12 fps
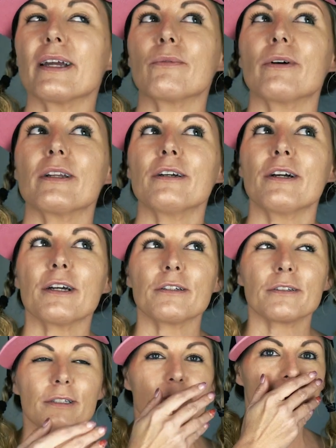and
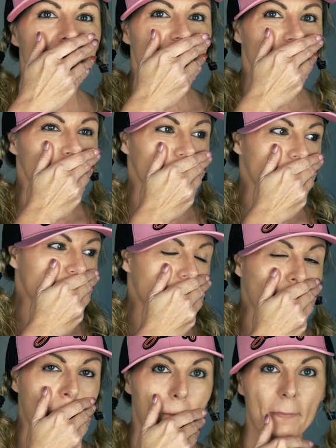100
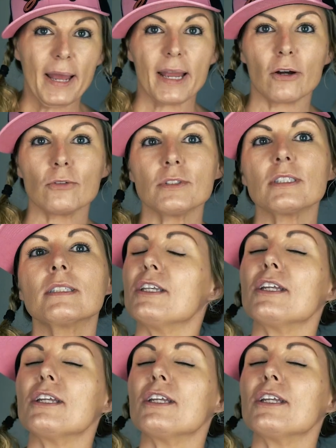pounds.